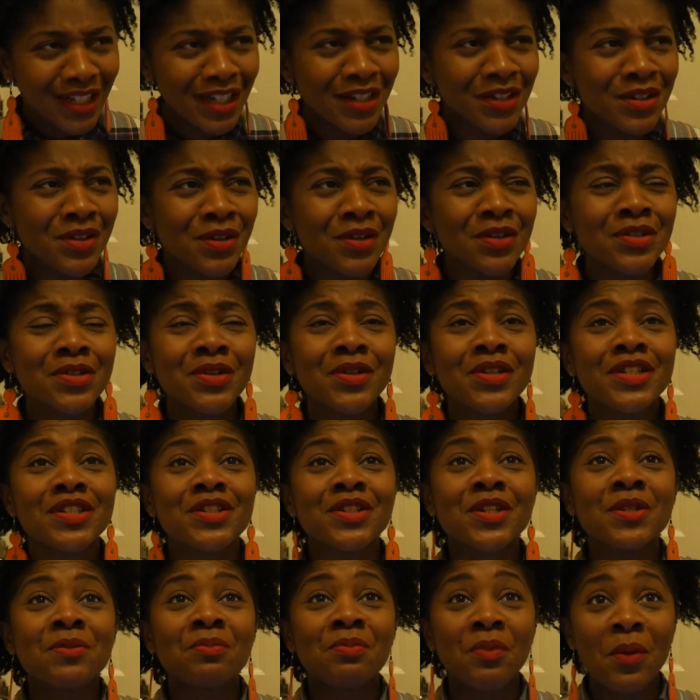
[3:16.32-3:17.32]
You know, so it
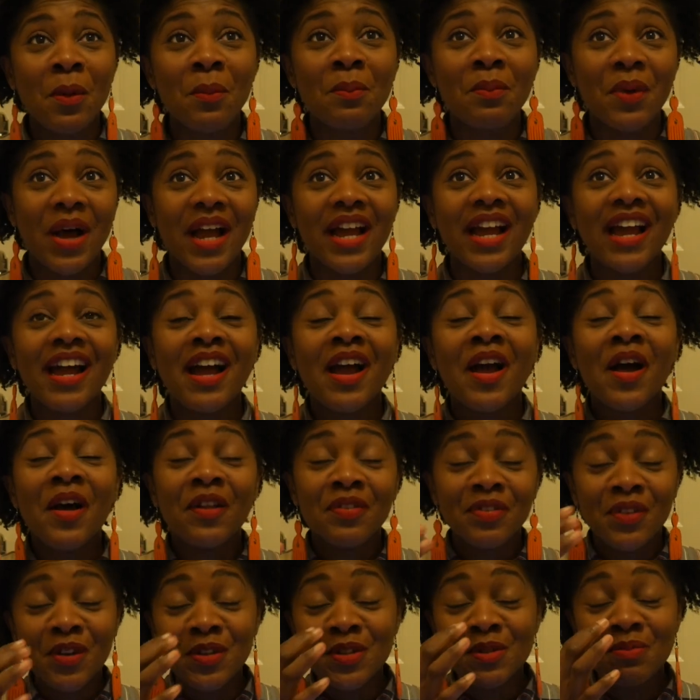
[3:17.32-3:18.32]
just brought back
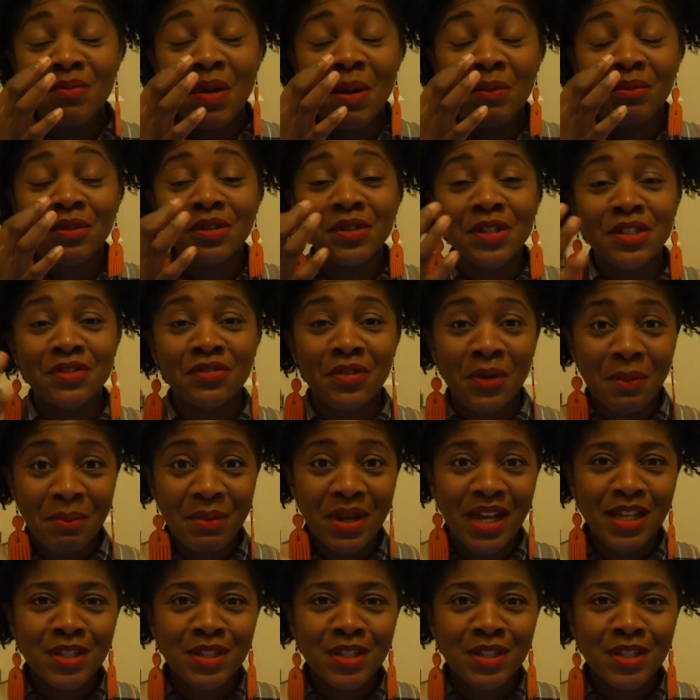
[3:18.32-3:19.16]
those memories for me.